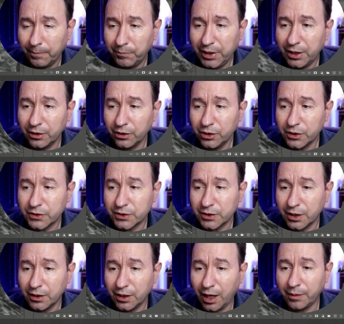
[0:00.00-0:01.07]
But it looks,
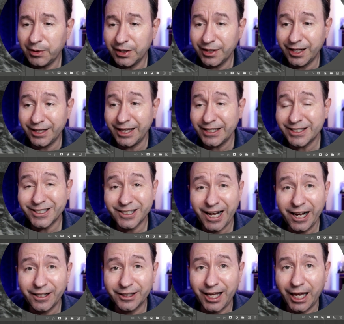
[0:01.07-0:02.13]
I mean, and this style